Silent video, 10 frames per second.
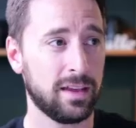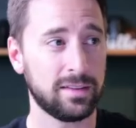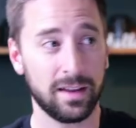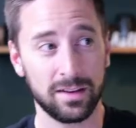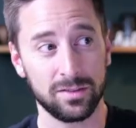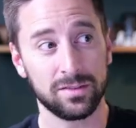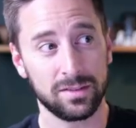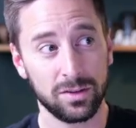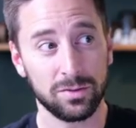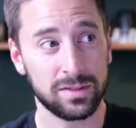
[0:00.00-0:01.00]
case, I can
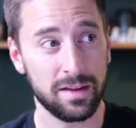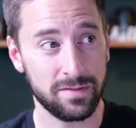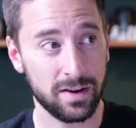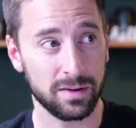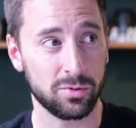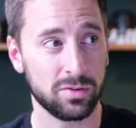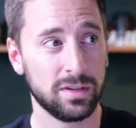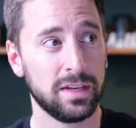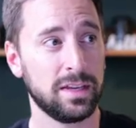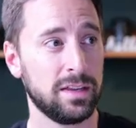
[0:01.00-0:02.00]
use that
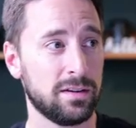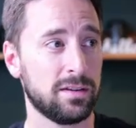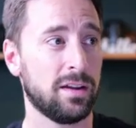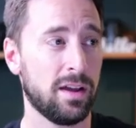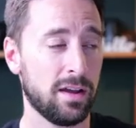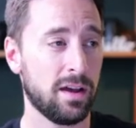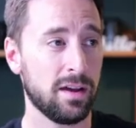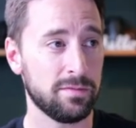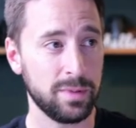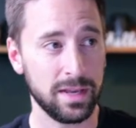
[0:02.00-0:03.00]
variable here,
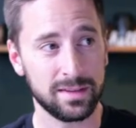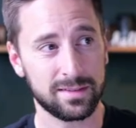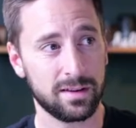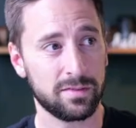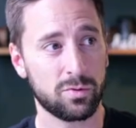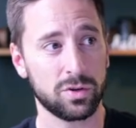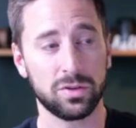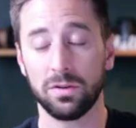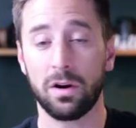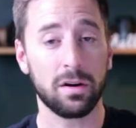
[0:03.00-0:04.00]
uh, a base. Of course,
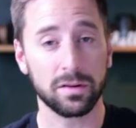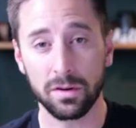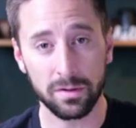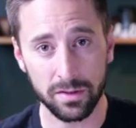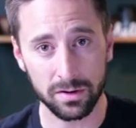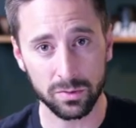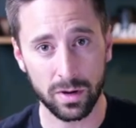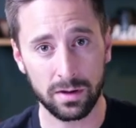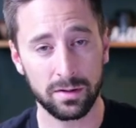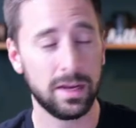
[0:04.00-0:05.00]
you could hard code it there as
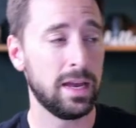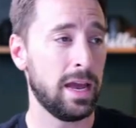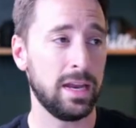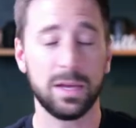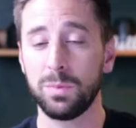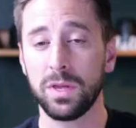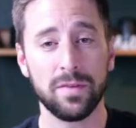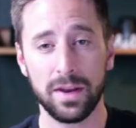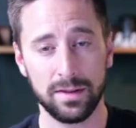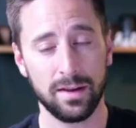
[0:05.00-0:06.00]
well, and it could be
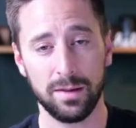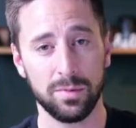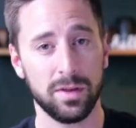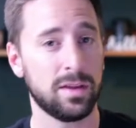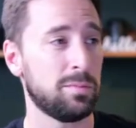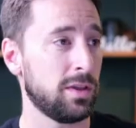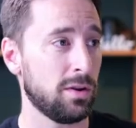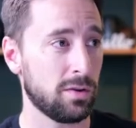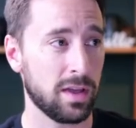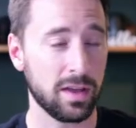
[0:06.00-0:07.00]
of any type. It could be
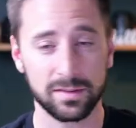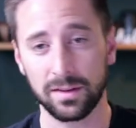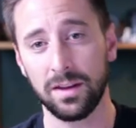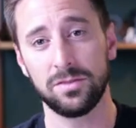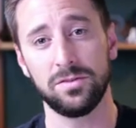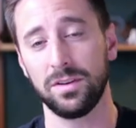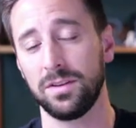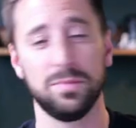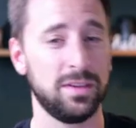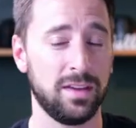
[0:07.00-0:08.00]
OKLCH, it
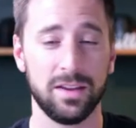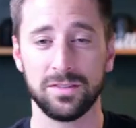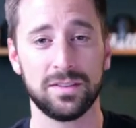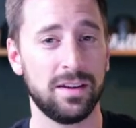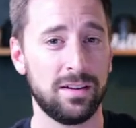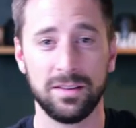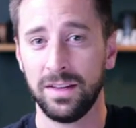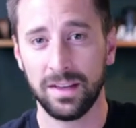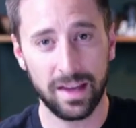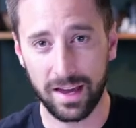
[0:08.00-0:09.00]
can be
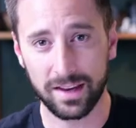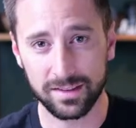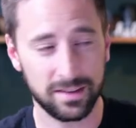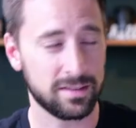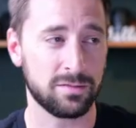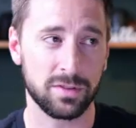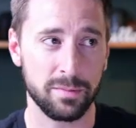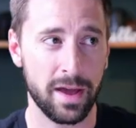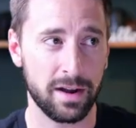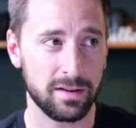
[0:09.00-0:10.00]
HSL, hex, it doesn't
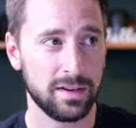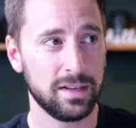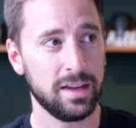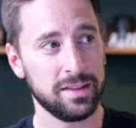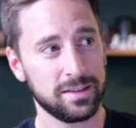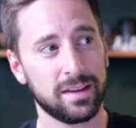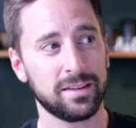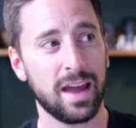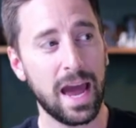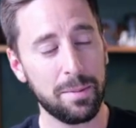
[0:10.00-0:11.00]
really matter. In this
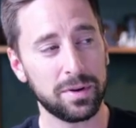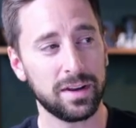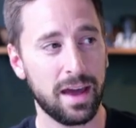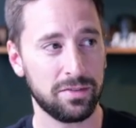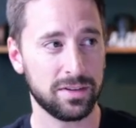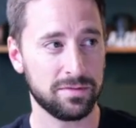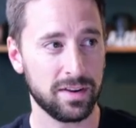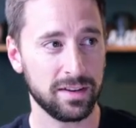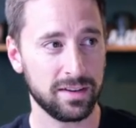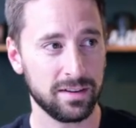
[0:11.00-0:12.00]
case, I happen to have it
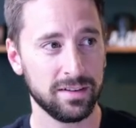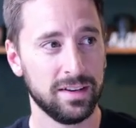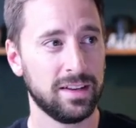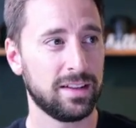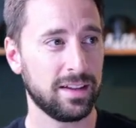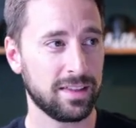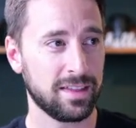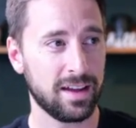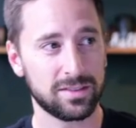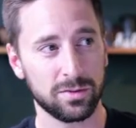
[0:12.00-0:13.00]
defined here like
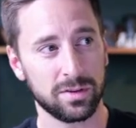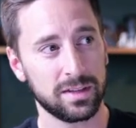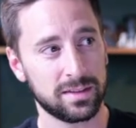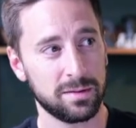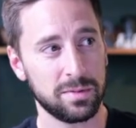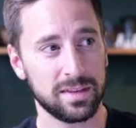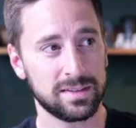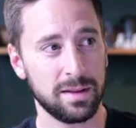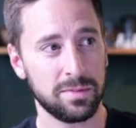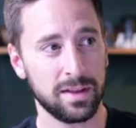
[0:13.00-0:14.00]
that, so it's gonna be the
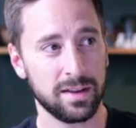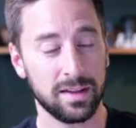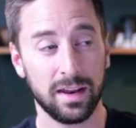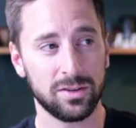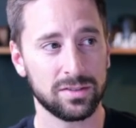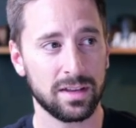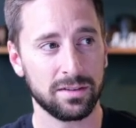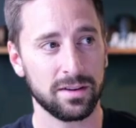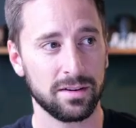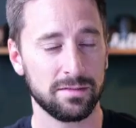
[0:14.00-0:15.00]
same thing in
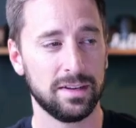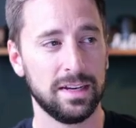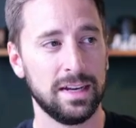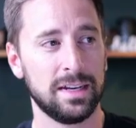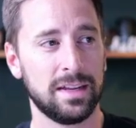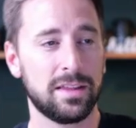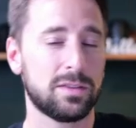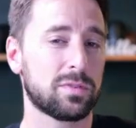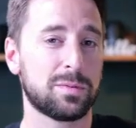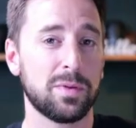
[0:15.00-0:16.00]
HSL here. Now
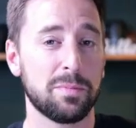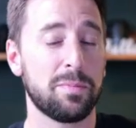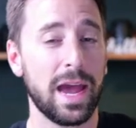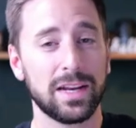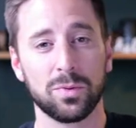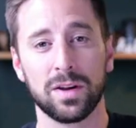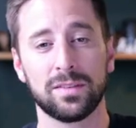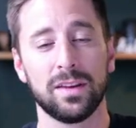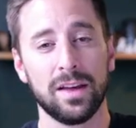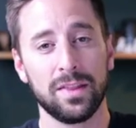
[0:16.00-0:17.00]
this will spit back to
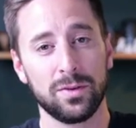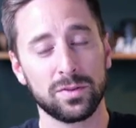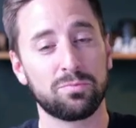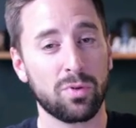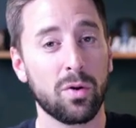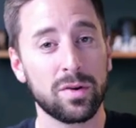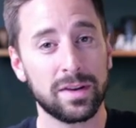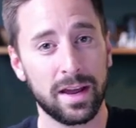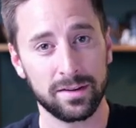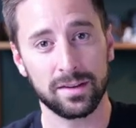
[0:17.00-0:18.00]
us those
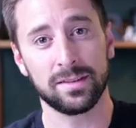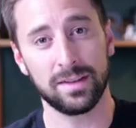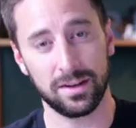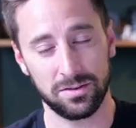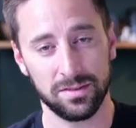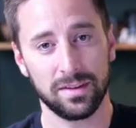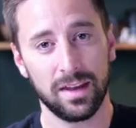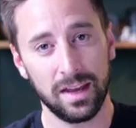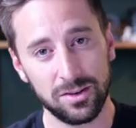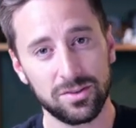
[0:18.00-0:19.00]
broken down sections,
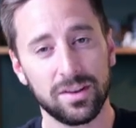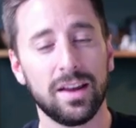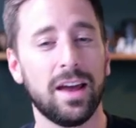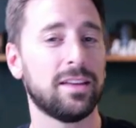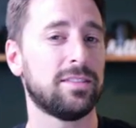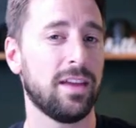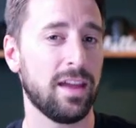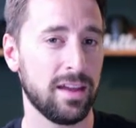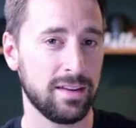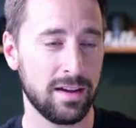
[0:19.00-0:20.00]
H, S,
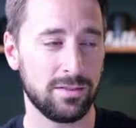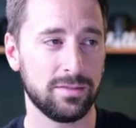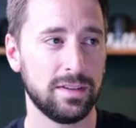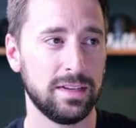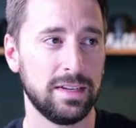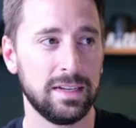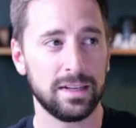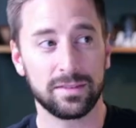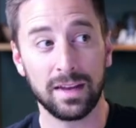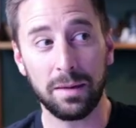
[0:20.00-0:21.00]
and L.
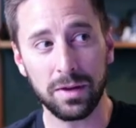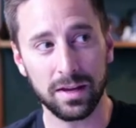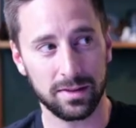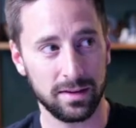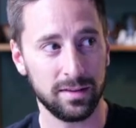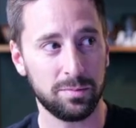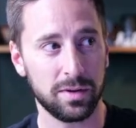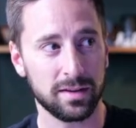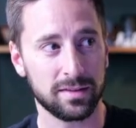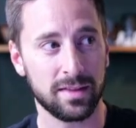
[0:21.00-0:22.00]
Now it's naming it these
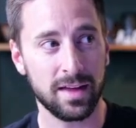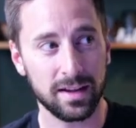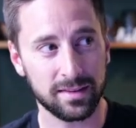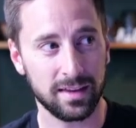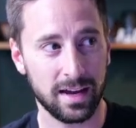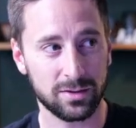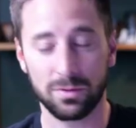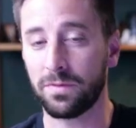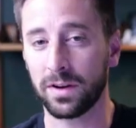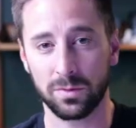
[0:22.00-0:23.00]
because that's the
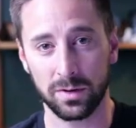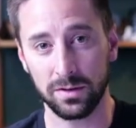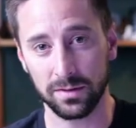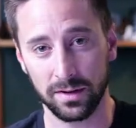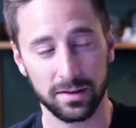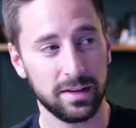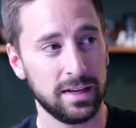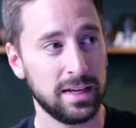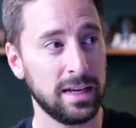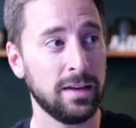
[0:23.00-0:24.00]
actual function we're using.
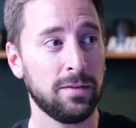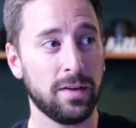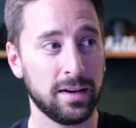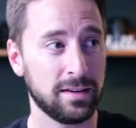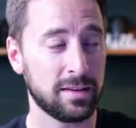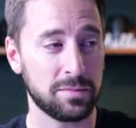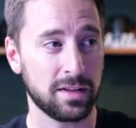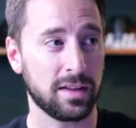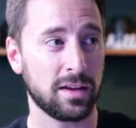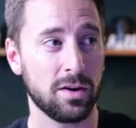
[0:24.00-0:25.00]
If I did
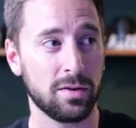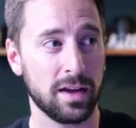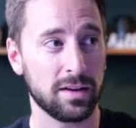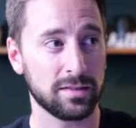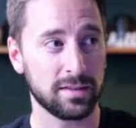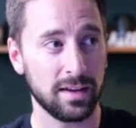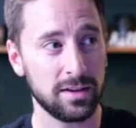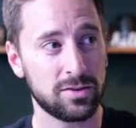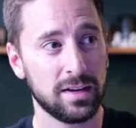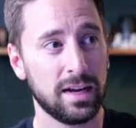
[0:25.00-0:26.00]
something like OK
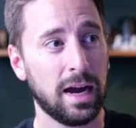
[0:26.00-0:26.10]
LCH,